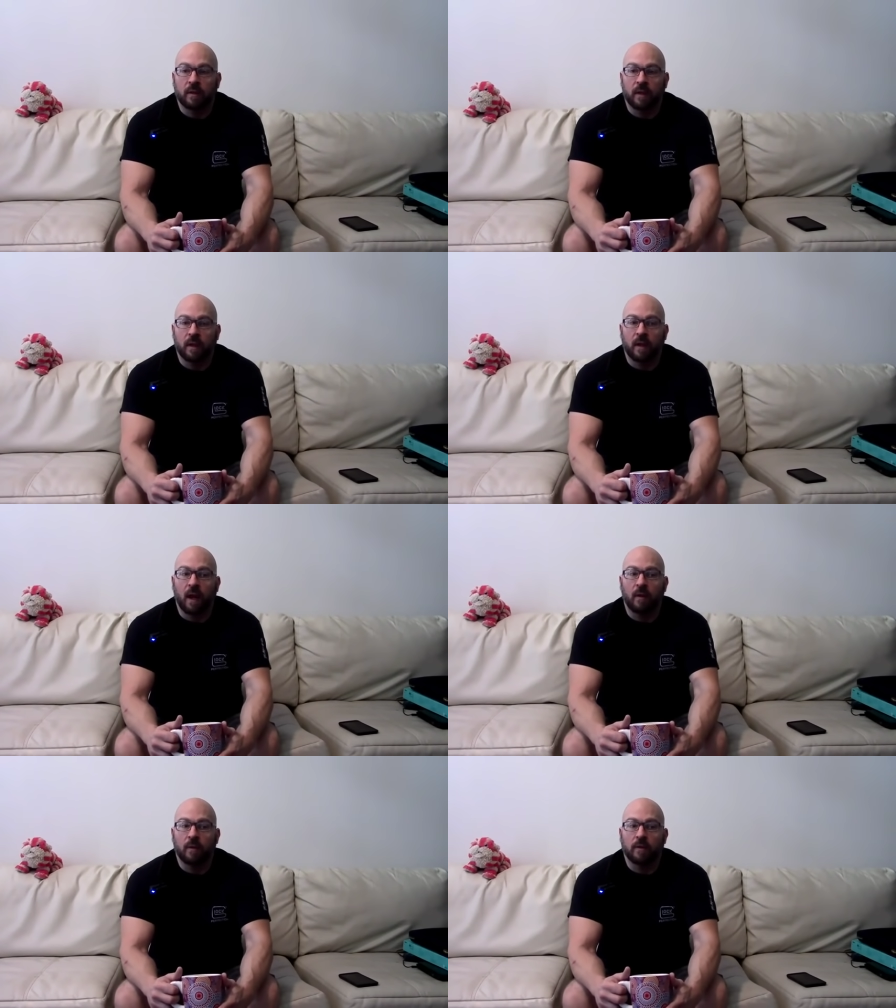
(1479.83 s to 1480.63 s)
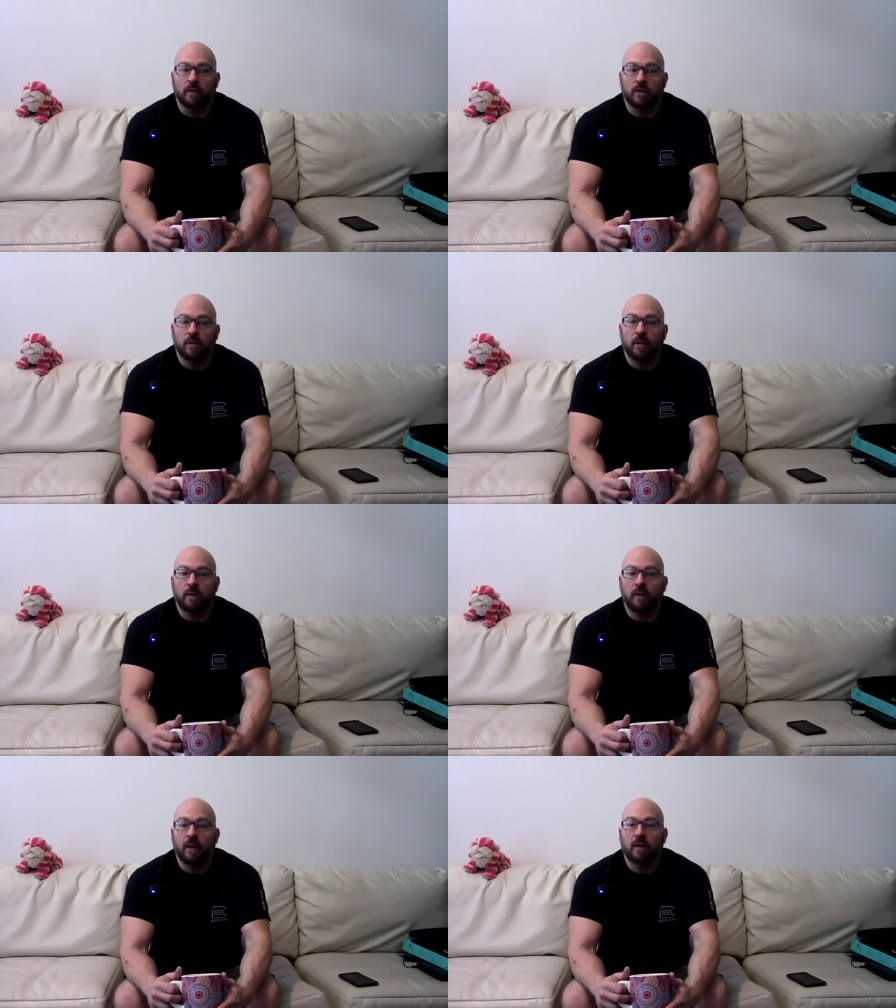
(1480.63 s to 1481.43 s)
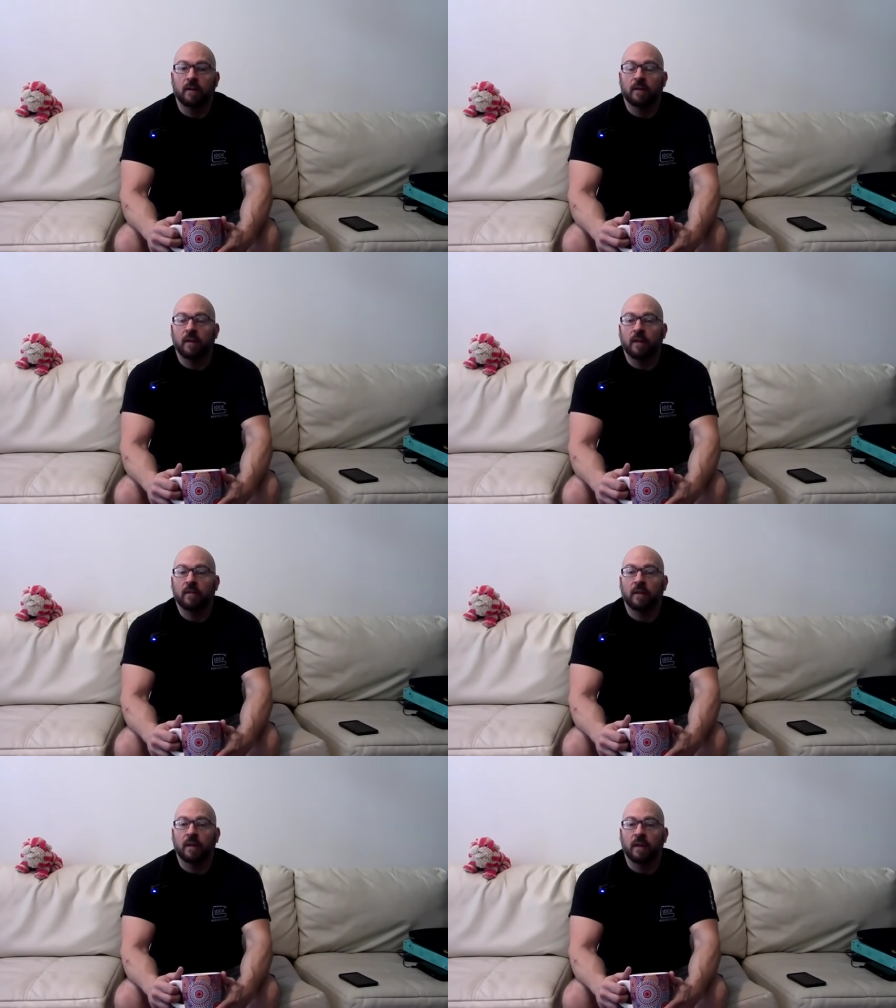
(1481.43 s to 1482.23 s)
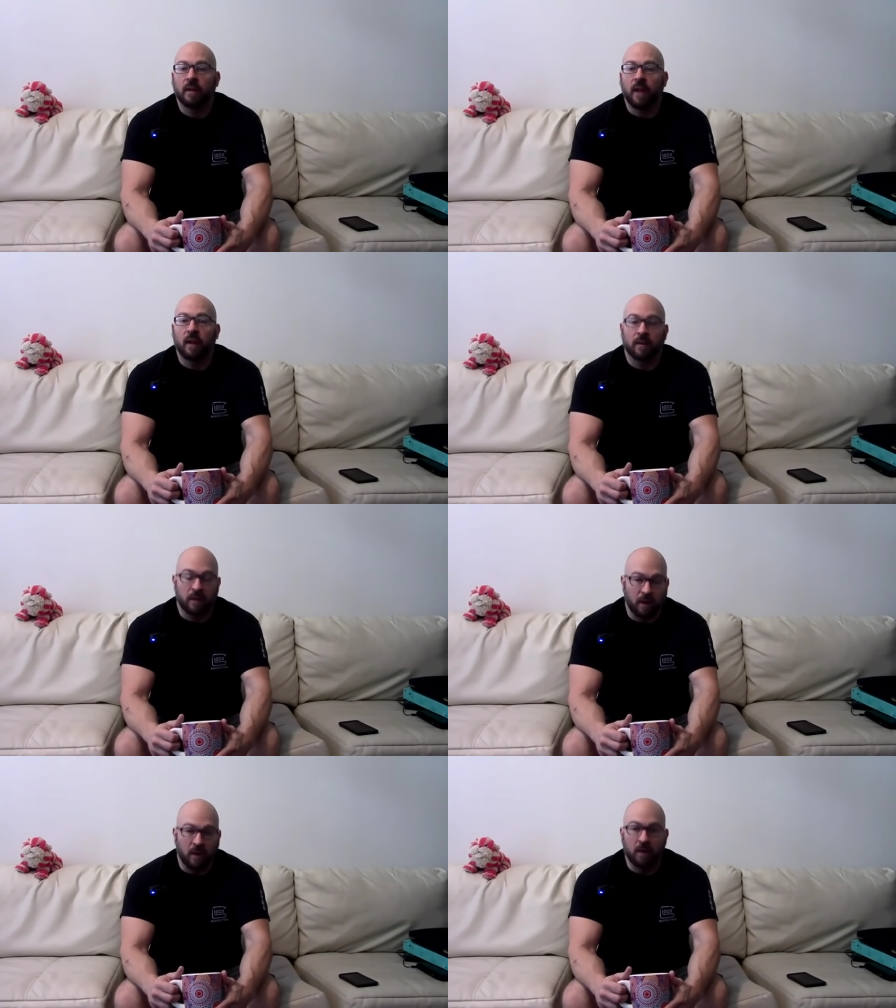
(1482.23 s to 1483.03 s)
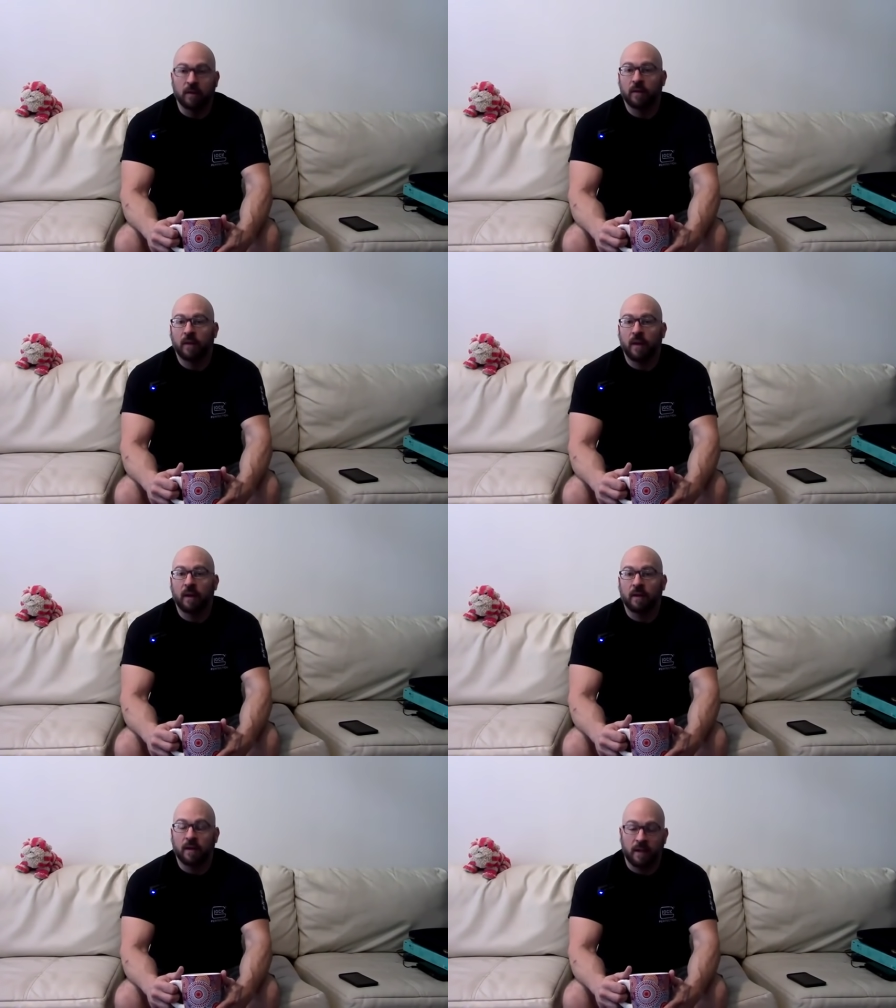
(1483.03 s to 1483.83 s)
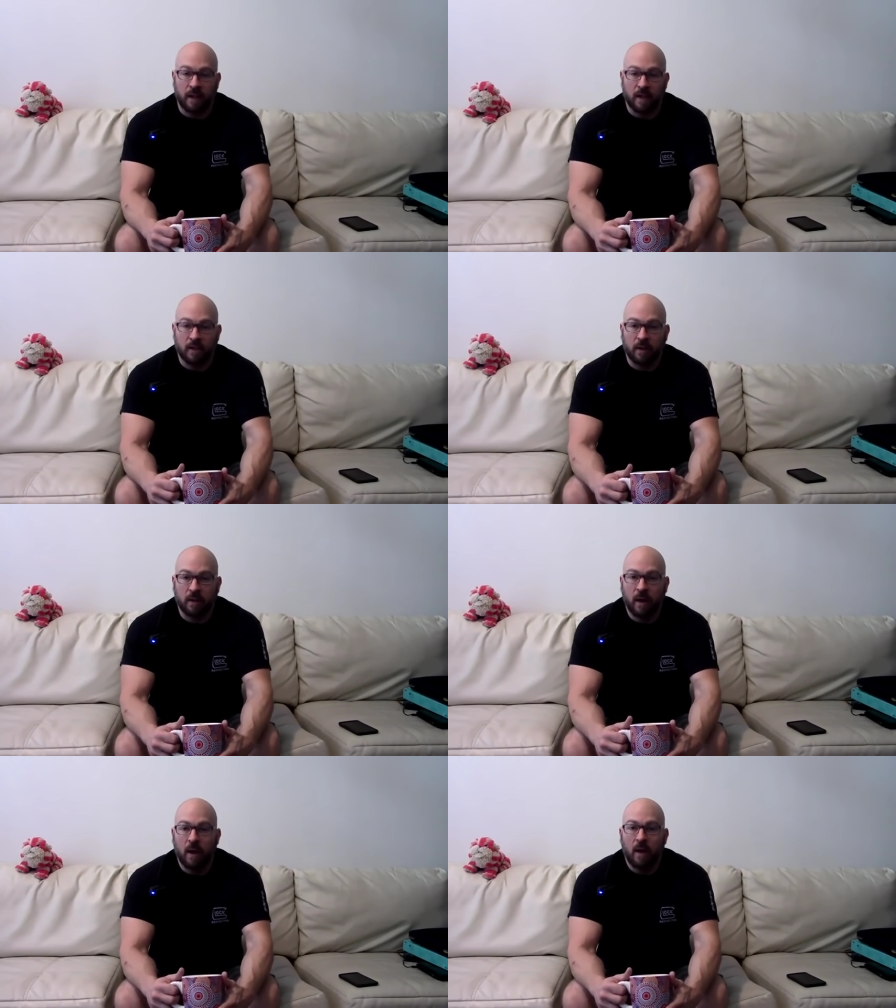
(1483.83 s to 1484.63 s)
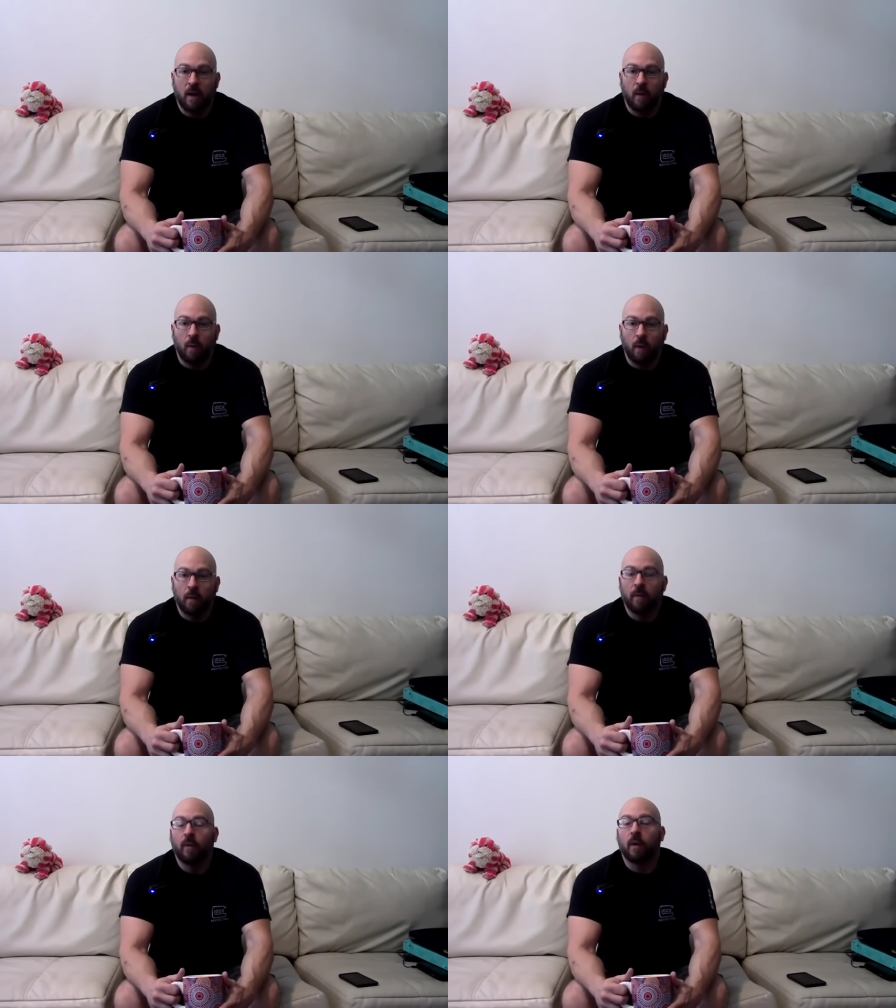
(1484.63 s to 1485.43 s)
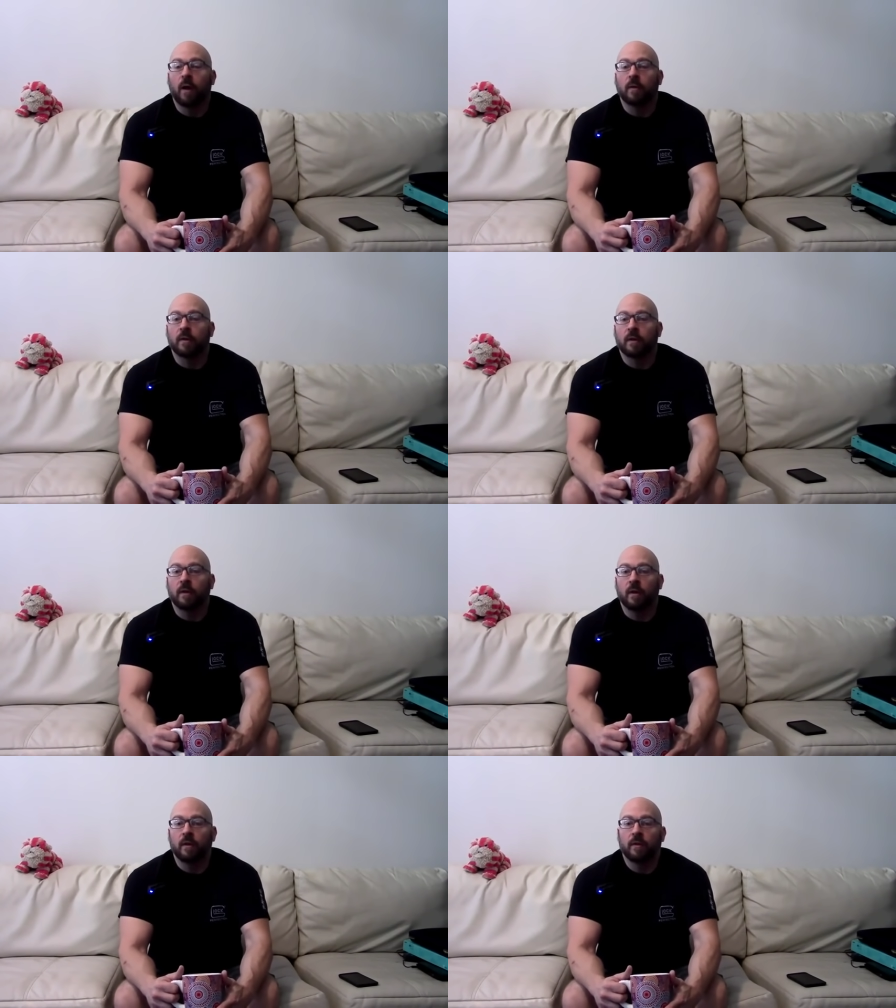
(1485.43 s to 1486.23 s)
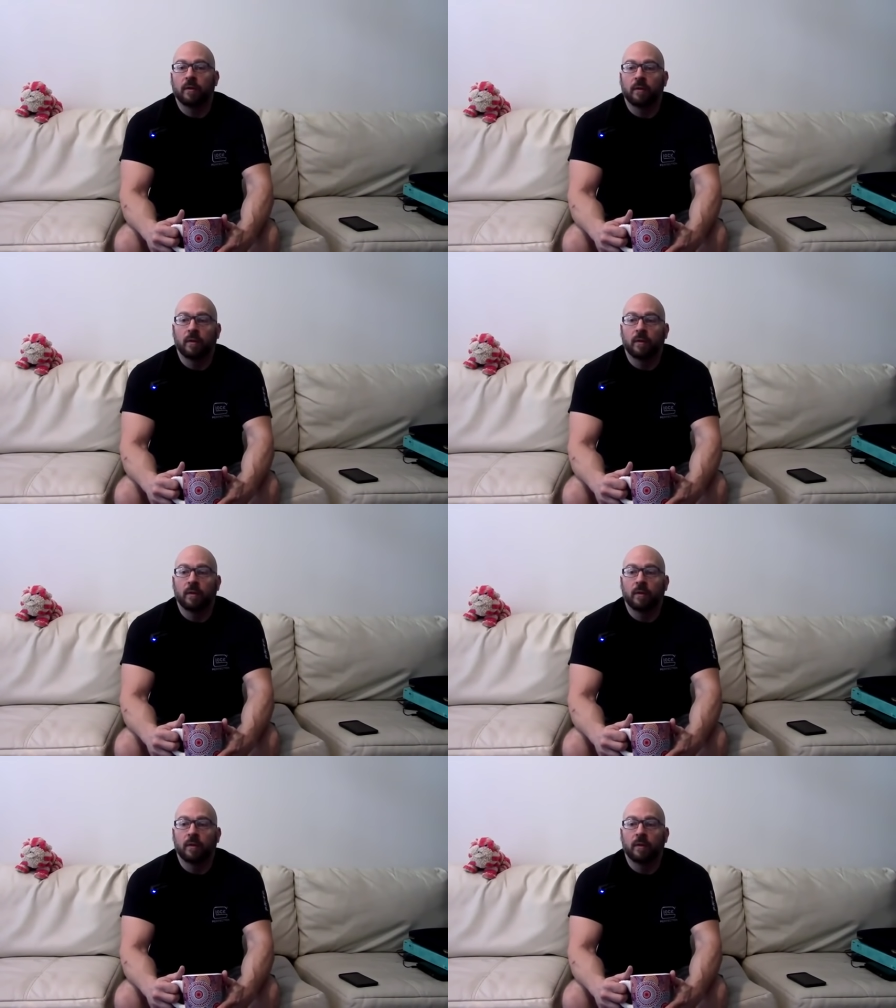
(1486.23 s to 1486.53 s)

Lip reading: Again, I was shooting very successfully at 1,000 yards as a teenager, well before I was an adult,